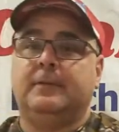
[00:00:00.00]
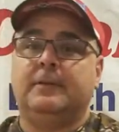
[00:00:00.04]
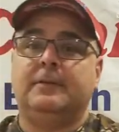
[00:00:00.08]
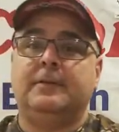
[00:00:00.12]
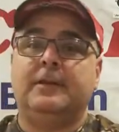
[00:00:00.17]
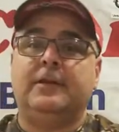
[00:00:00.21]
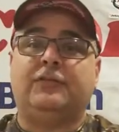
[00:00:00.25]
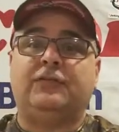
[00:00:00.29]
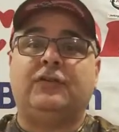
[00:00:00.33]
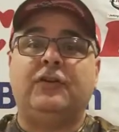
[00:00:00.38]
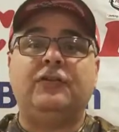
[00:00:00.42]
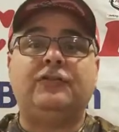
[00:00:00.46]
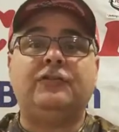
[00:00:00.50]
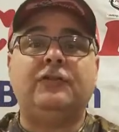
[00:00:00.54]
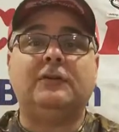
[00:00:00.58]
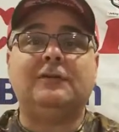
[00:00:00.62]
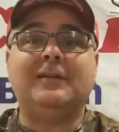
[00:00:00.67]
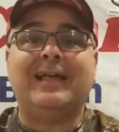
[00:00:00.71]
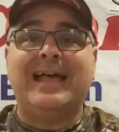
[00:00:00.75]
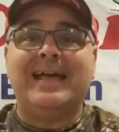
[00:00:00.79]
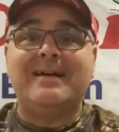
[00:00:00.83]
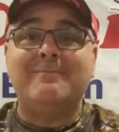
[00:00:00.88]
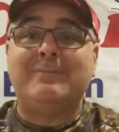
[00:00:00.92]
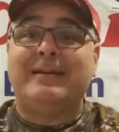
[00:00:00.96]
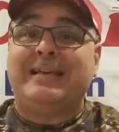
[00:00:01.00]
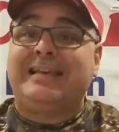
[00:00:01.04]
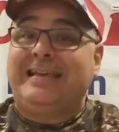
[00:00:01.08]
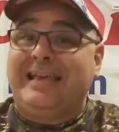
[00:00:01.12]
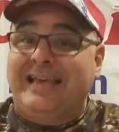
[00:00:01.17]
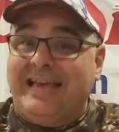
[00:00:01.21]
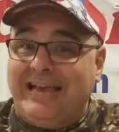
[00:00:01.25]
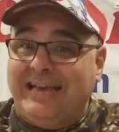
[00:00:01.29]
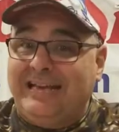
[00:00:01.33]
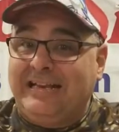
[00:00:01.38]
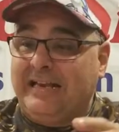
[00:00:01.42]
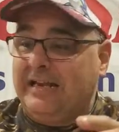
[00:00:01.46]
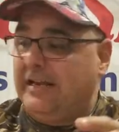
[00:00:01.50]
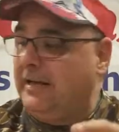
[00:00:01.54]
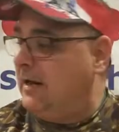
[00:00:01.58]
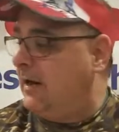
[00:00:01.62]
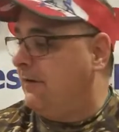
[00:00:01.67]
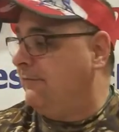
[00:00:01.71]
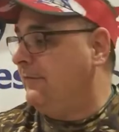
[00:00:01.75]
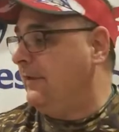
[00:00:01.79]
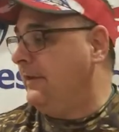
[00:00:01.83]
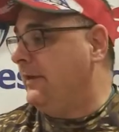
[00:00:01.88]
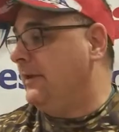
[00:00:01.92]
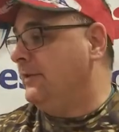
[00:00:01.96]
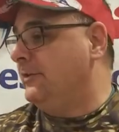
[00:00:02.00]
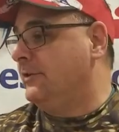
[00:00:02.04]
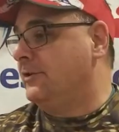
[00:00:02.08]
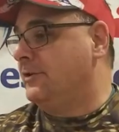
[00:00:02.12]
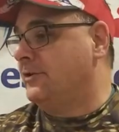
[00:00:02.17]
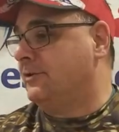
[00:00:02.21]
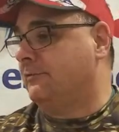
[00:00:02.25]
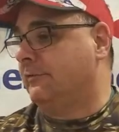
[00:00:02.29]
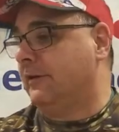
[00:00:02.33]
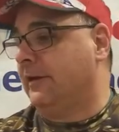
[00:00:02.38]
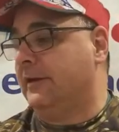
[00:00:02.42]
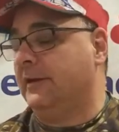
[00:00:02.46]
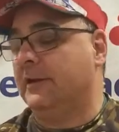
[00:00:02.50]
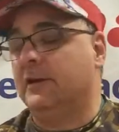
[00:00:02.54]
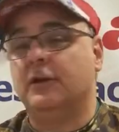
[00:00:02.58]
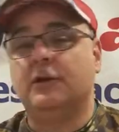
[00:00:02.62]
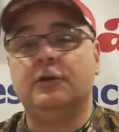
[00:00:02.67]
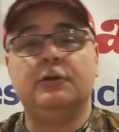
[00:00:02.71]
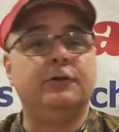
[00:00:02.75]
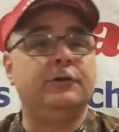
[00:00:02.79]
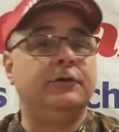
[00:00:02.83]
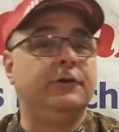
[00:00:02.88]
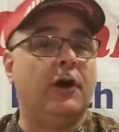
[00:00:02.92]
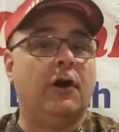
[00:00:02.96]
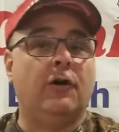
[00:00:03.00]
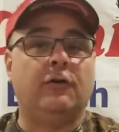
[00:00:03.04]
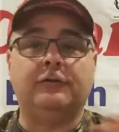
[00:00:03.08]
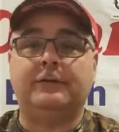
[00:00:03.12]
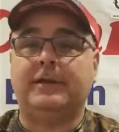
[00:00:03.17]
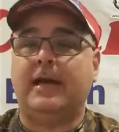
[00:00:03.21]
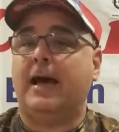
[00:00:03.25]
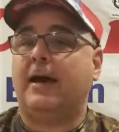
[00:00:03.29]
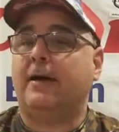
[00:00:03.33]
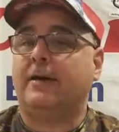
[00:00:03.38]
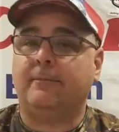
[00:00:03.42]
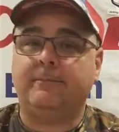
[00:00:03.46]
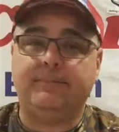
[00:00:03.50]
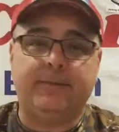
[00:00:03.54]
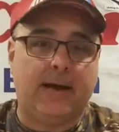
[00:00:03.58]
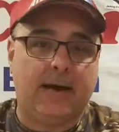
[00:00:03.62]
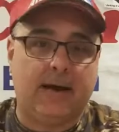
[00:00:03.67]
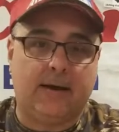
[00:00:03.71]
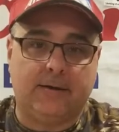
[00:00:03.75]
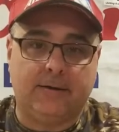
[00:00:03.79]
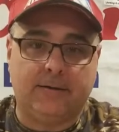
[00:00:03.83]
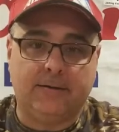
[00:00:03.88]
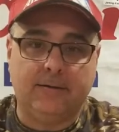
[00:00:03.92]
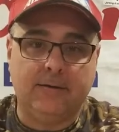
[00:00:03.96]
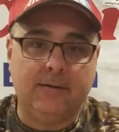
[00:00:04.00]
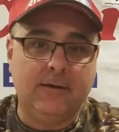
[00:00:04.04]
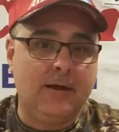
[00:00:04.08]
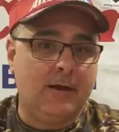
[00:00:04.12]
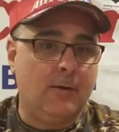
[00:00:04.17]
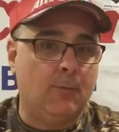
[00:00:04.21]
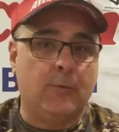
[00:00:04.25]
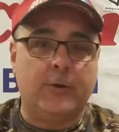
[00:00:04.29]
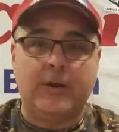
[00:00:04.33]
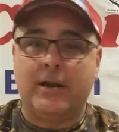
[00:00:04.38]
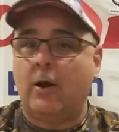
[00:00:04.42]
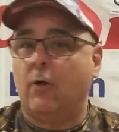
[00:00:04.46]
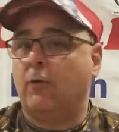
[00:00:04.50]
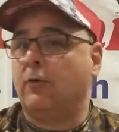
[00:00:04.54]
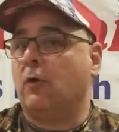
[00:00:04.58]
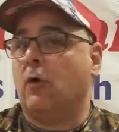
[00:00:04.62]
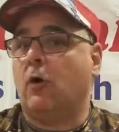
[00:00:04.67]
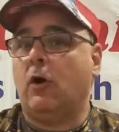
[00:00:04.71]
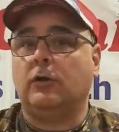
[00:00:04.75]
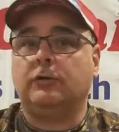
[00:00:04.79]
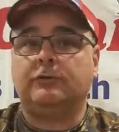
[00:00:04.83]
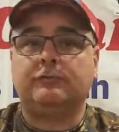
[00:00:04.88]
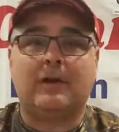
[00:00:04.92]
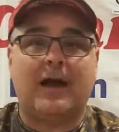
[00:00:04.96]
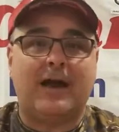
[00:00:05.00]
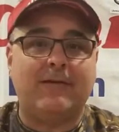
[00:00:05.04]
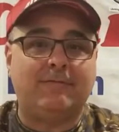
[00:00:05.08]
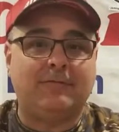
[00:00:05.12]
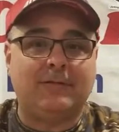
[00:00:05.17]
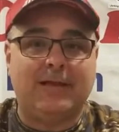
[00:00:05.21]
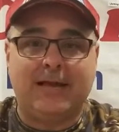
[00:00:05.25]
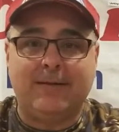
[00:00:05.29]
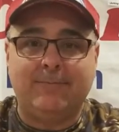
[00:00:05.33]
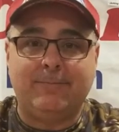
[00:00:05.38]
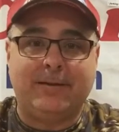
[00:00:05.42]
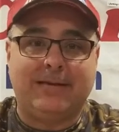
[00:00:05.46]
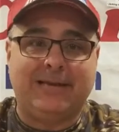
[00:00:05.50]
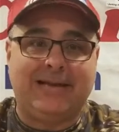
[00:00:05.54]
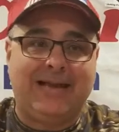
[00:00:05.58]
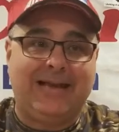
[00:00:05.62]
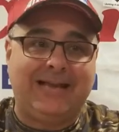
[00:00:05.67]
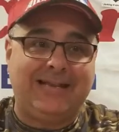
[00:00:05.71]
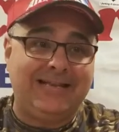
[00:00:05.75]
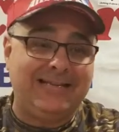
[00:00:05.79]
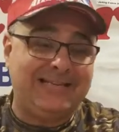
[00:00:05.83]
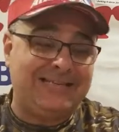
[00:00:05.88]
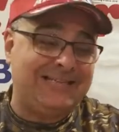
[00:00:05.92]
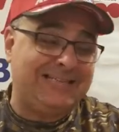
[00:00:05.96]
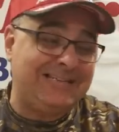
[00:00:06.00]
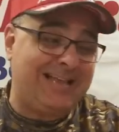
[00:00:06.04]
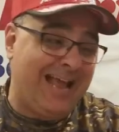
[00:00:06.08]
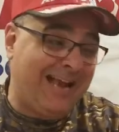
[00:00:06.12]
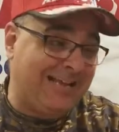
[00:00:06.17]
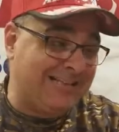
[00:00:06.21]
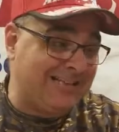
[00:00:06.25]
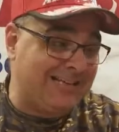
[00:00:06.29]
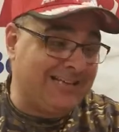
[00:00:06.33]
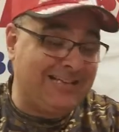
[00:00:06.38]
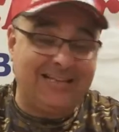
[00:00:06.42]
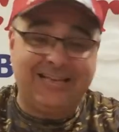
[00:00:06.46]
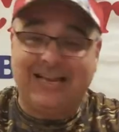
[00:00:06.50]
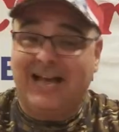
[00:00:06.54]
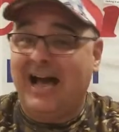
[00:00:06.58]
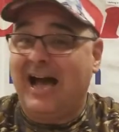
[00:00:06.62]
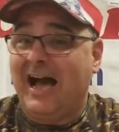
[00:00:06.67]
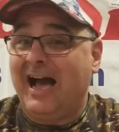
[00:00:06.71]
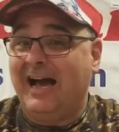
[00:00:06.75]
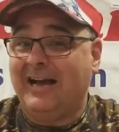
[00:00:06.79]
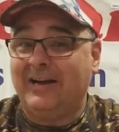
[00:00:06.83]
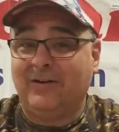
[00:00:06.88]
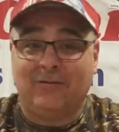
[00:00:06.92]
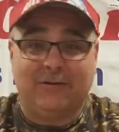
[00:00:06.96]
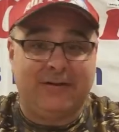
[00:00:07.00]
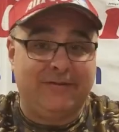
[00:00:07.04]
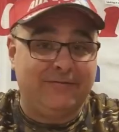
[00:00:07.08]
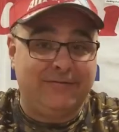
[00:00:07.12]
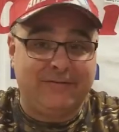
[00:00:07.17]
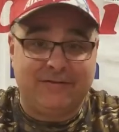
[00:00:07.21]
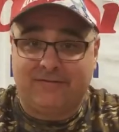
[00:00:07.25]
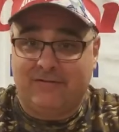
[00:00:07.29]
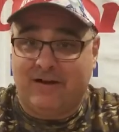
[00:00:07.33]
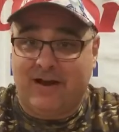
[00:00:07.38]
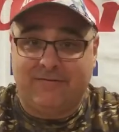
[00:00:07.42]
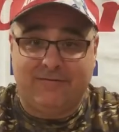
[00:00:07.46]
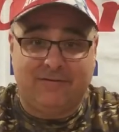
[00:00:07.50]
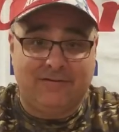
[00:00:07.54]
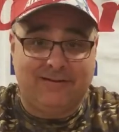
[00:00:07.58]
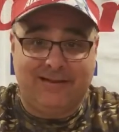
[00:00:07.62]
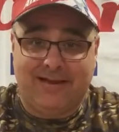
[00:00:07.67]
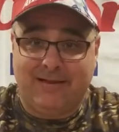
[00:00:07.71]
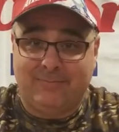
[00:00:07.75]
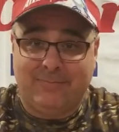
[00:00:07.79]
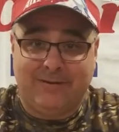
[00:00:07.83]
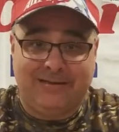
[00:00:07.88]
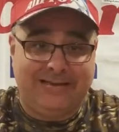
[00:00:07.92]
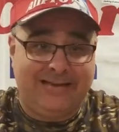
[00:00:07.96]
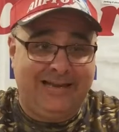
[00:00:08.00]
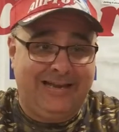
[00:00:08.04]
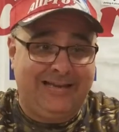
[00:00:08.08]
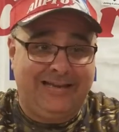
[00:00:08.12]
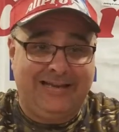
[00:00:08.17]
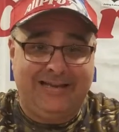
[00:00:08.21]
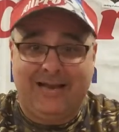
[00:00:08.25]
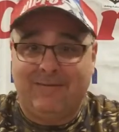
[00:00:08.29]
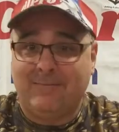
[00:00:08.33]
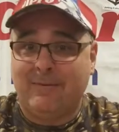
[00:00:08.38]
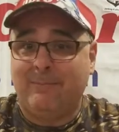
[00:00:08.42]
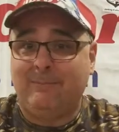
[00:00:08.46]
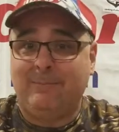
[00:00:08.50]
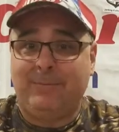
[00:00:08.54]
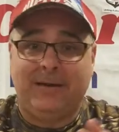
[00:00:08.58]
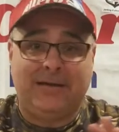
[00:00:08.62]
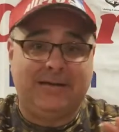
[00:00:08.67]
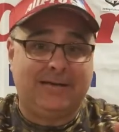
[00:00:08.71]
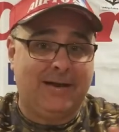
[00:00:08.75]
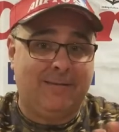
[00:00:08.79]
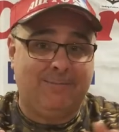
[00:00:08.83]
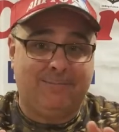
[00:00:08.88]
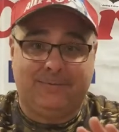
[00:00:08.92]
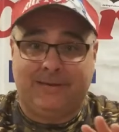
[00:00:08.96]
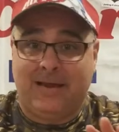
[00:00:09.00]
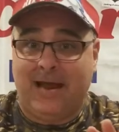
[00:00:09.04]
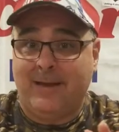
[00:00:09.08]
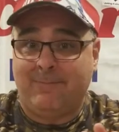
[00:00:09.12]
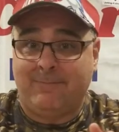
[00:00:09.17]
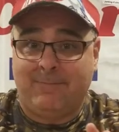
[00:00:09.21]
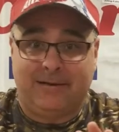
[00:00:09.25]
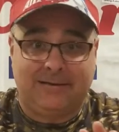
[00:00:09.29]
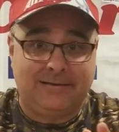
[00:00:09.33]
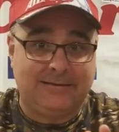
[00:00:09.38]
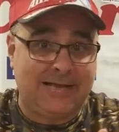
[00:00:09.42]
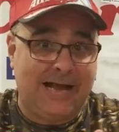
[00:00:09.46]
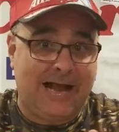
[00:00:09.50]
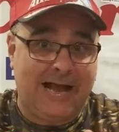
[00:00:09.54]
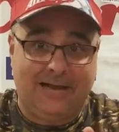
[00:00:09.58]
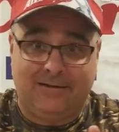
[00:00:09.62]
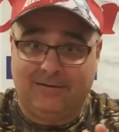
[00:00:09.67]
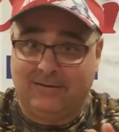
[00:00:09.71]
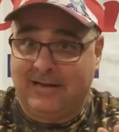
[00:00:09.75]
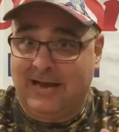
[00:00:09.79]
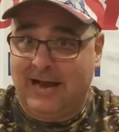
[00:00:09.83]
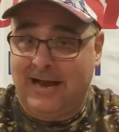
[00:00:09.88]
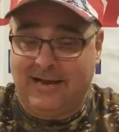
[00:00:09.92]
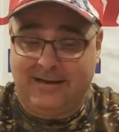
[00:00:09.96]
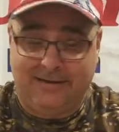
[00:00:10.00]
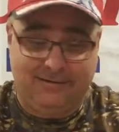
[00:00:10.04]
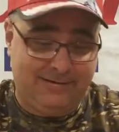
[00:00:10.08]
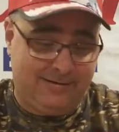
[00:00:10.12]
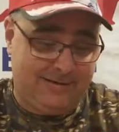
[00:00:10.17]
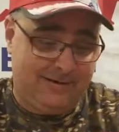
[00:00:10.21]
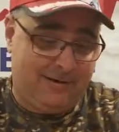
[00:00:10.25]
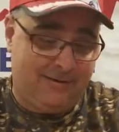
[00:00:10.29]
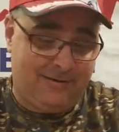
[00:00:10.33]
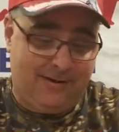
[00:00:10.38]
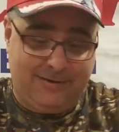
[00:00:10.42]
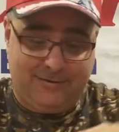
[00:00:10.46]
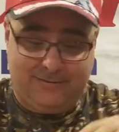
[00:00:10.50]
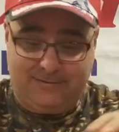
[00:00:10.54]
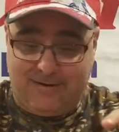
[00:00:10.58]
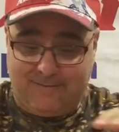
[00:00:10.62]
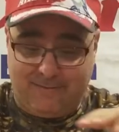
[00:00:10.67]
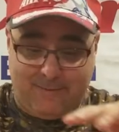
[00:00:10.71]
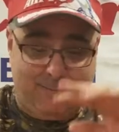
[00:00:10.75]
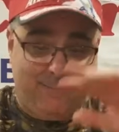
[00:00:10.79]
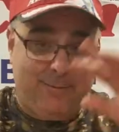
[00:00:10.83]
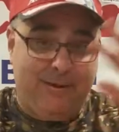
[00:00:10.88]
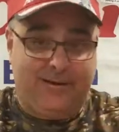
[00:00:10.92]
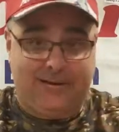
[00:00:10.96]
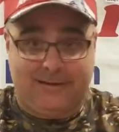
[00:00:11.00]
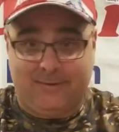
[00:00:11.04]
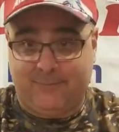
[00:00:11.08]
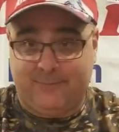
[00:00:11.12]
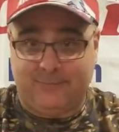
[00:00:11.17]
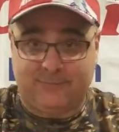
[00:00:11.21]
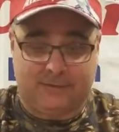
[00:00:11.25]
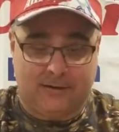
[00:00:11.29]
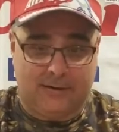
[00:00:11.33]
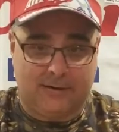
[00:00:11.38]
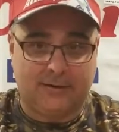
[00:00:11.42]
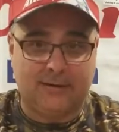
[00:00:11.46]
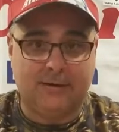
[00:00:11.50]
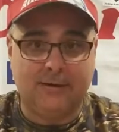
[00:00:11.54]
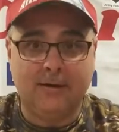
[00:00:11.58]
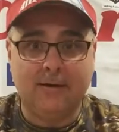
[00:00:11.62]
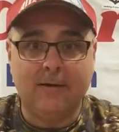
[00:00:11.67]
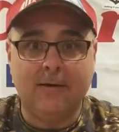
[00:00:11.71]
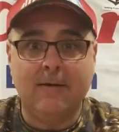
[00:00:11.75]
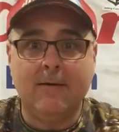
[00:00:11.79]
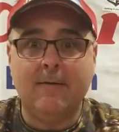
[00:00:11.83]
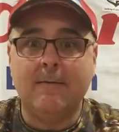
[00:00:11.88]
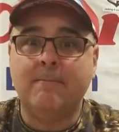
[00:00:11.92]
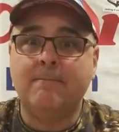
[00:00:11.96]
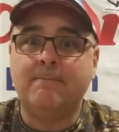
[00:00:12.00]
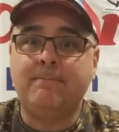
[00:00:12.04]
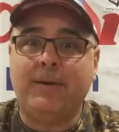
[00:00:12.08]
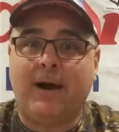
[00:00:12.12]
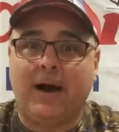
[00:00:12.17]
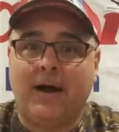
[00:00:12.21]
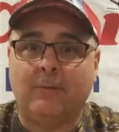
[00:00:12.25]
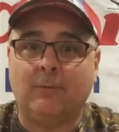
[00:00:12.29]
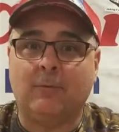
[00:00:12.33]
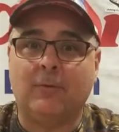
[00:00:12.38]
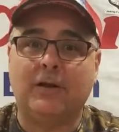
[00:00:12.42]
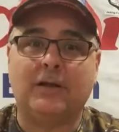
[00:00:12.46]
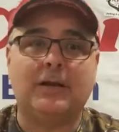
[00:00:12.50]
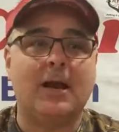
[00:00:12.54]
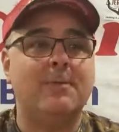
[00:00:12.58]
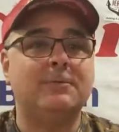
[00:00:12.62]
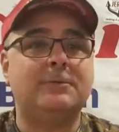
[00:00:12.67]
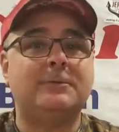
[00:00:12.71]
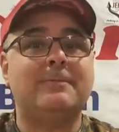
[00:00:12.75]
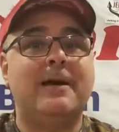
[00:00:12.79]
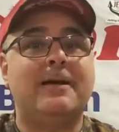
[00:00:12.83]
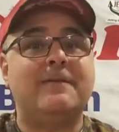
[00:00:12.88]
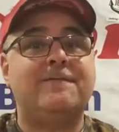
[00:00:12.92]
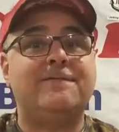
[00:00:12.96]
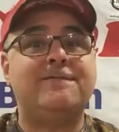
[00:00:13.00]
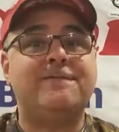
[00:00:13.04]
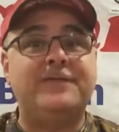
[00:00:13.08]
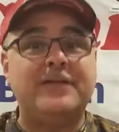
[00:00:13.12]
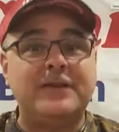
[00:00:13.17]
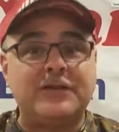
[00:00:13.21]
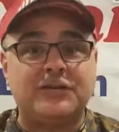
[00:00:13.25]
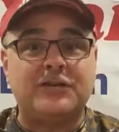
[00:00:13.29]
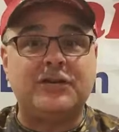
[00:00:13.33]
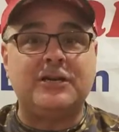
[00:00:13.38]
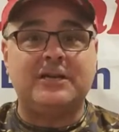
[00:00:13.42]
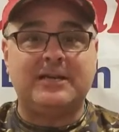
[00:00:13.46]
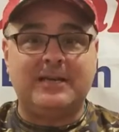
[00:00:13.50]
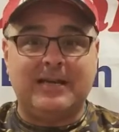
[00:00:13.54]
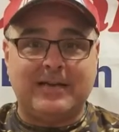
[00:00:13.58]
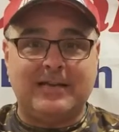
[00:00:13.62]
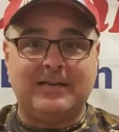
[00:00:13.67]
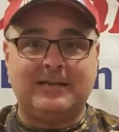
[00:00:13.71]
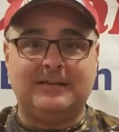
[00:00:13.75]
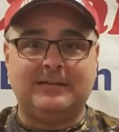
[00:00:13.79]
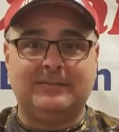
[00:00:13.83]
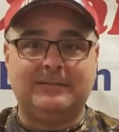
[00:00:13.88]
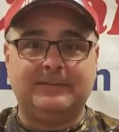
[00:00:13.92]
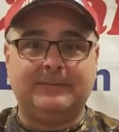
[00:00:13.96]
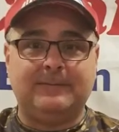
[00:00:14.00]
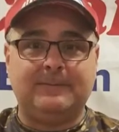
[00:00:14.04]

this is the Lamborghini of the industry. No doubt about it. We don't all drive Lamborghinis. Technically, I don't even drive a Lamborghini. I'm a pickup type of style guy. You know, I drive a pickup truck. But when it comes to my fishing gear,